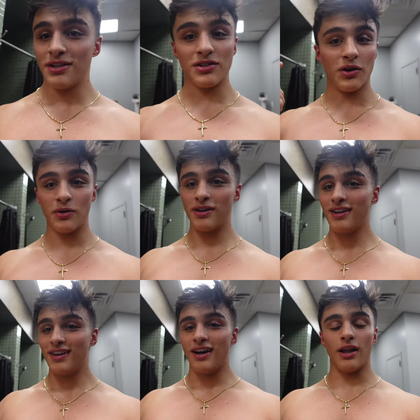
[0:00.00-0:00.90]
So
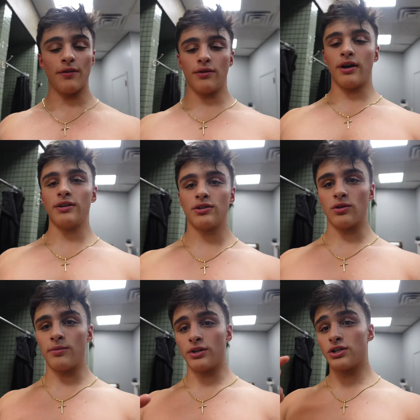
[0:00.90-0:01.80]
I love you guys
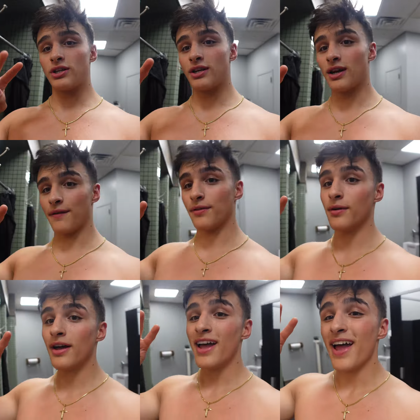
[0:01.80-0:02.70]
so much. Have
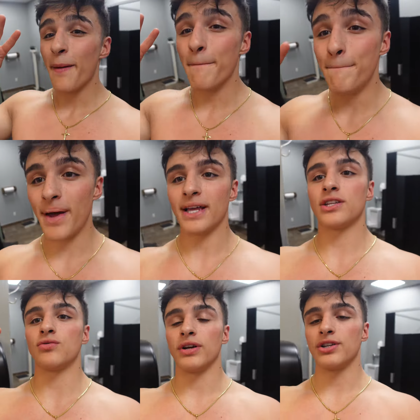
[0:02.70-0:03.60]
the
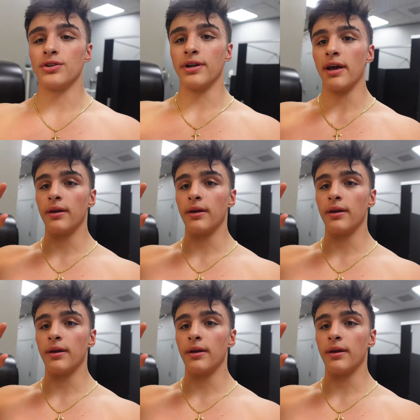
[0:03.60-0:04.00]
best rest of your day.